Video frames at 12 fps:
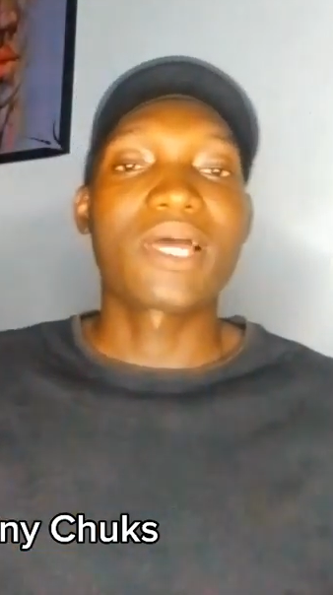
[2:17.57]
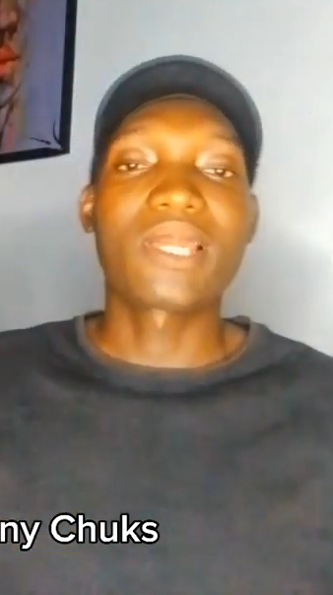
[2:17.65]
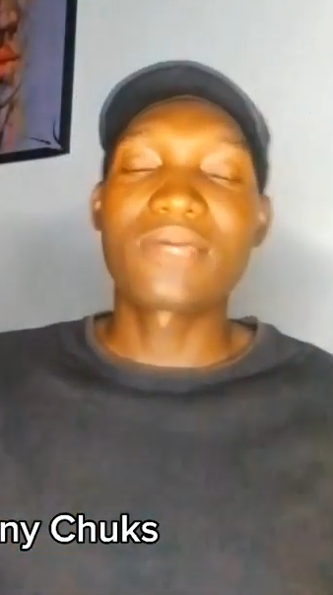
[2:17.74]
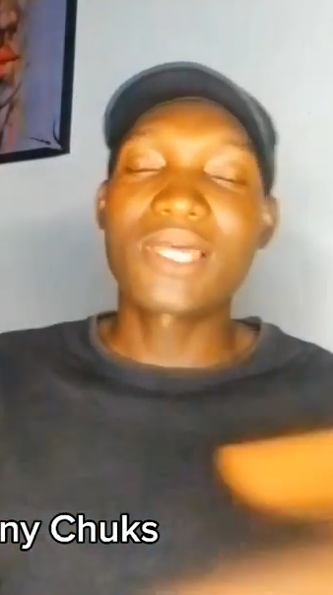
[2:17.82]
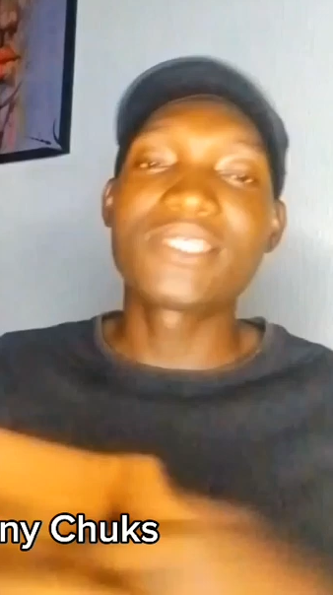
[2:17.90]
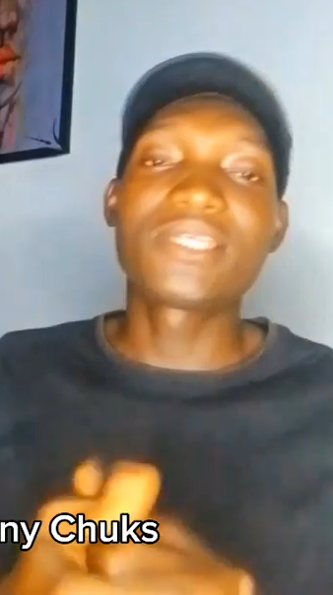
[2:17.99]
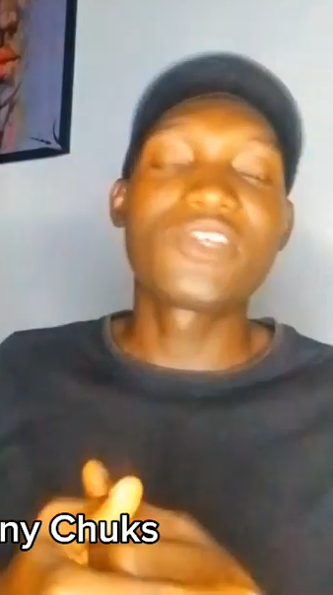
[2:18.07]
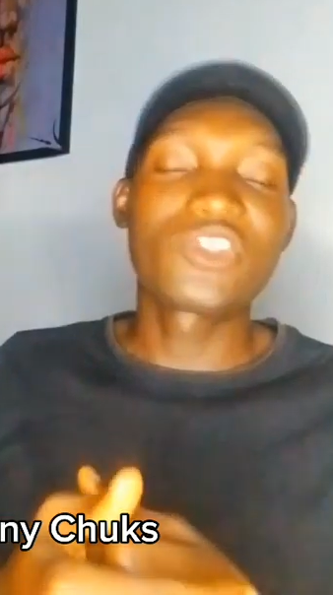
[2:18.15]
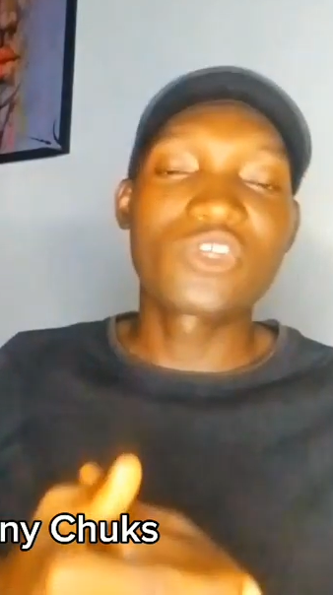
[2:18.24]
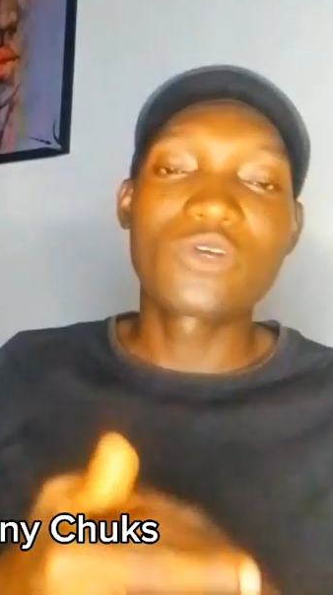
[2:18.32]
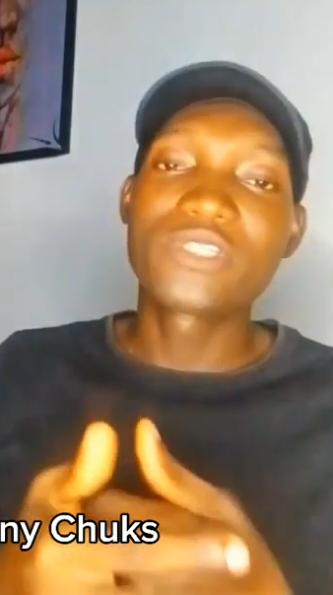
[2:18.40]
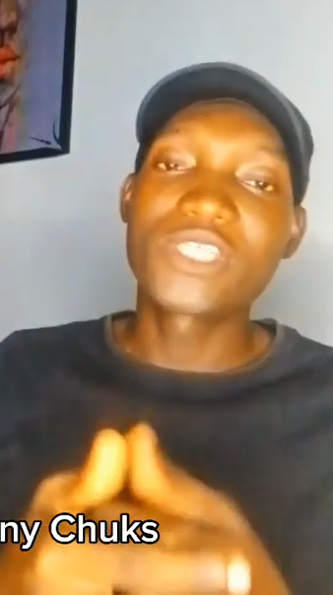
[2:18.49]
Another
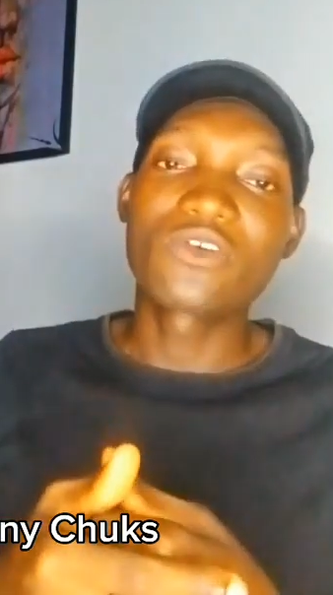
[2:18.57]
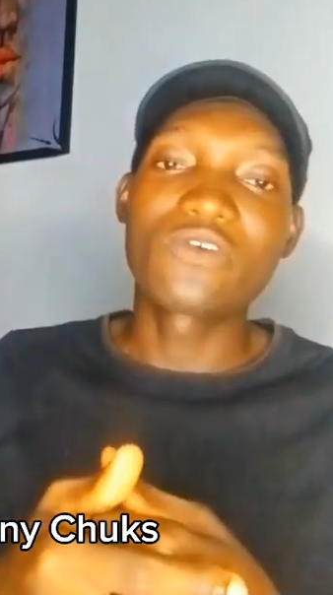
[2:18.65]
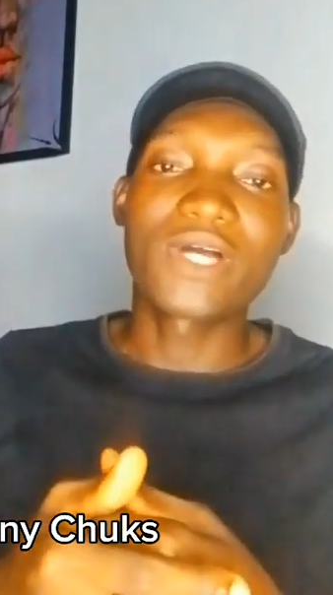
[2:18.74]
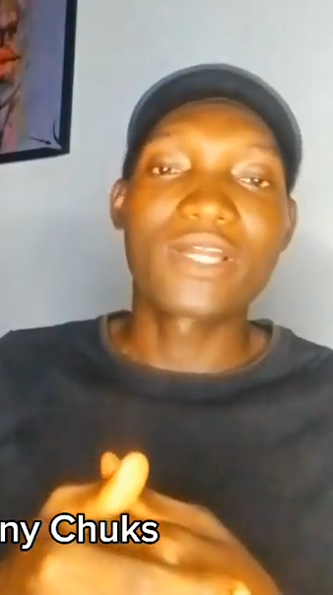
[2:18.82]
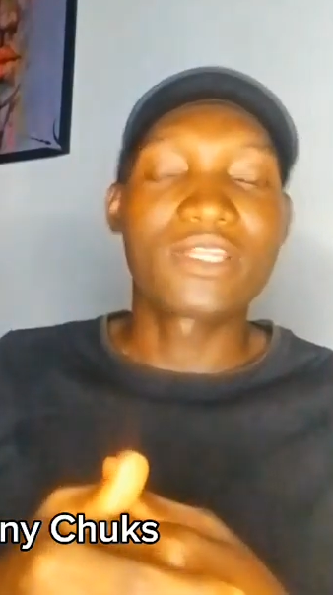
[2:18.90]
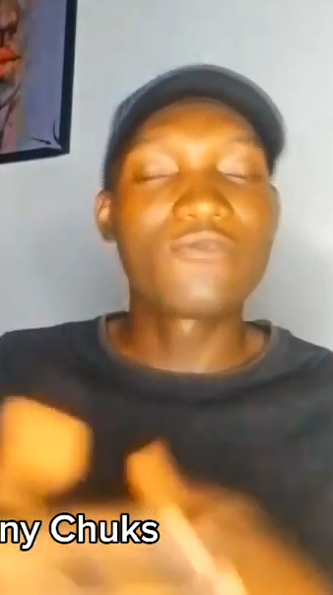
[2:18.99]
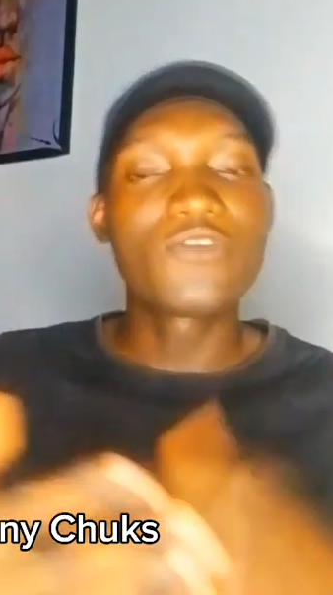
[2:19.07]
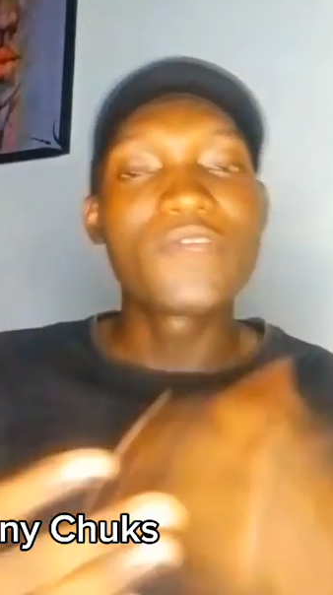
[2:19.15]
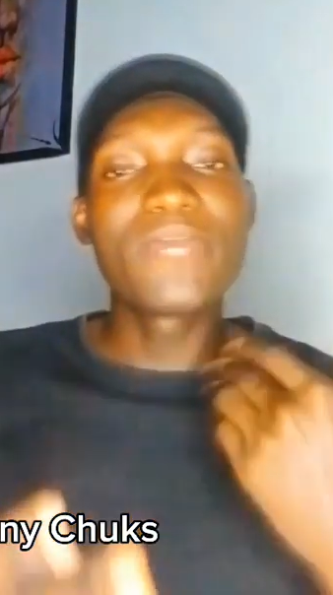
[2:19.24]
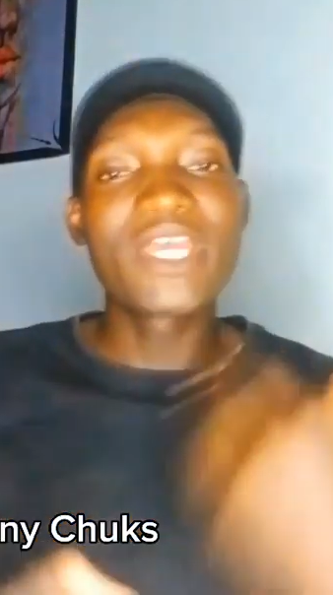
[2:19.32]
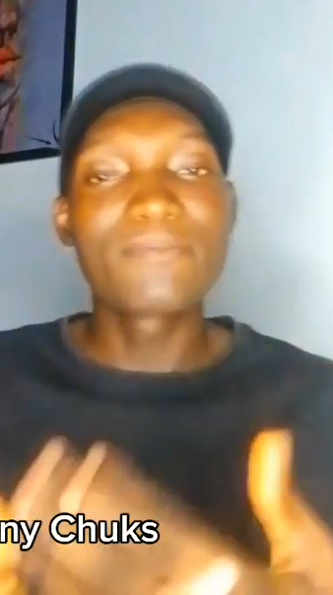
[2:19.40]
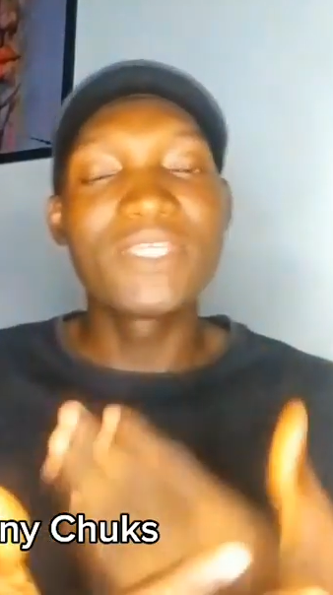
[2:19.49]
generation will take over, and if we
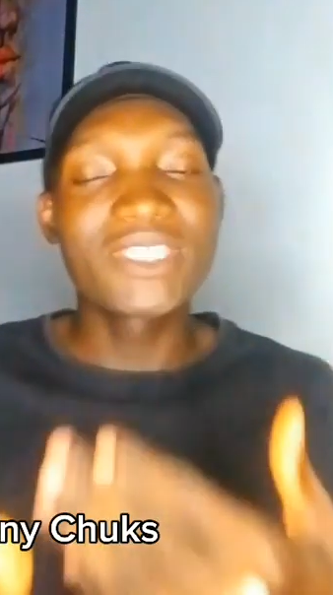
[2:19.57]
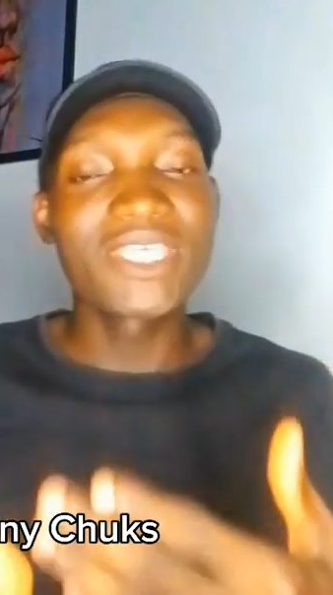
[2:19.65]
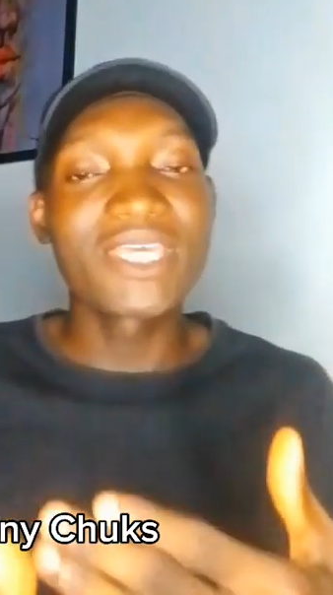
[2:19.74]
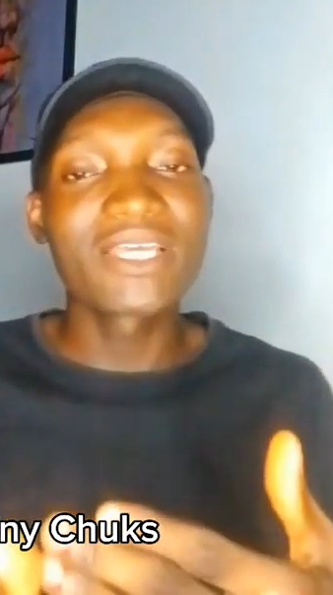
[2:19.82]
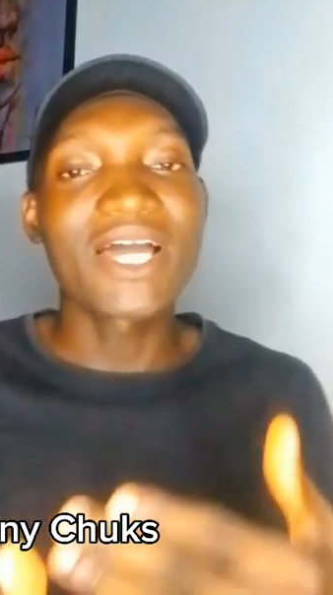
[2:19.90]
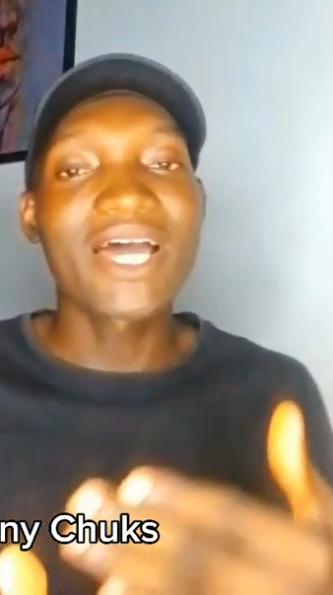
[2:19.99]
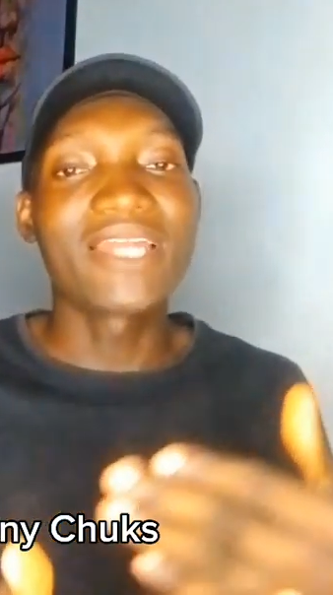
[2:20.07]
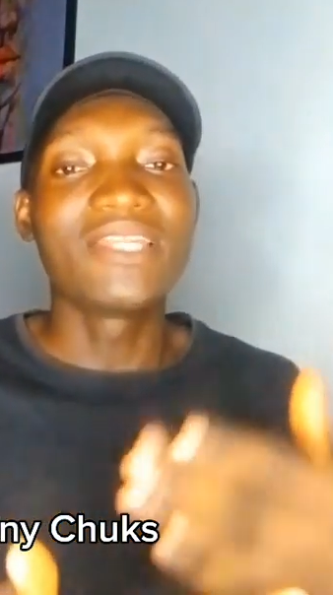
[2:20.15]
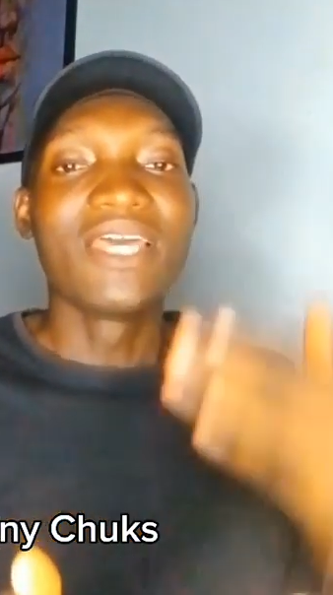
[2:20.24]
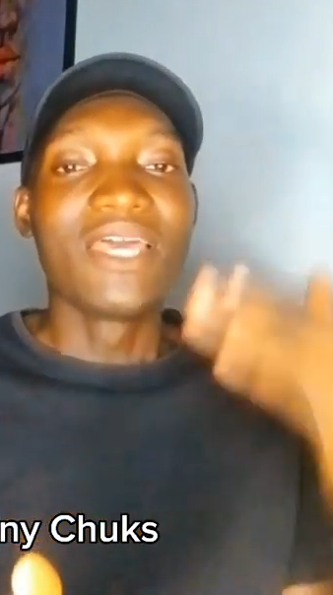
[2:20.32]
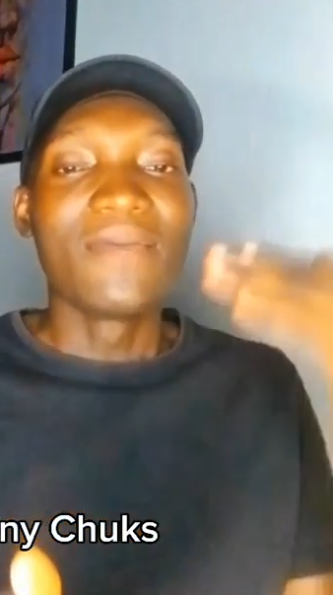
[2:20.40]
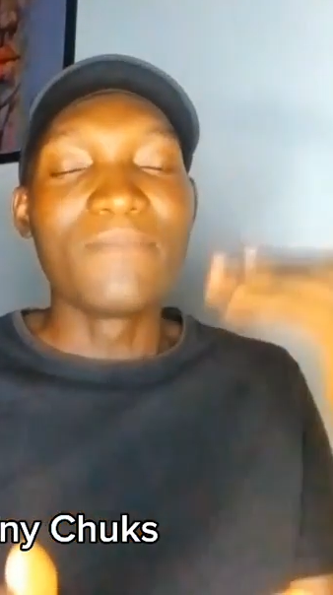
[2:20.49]
make mistake and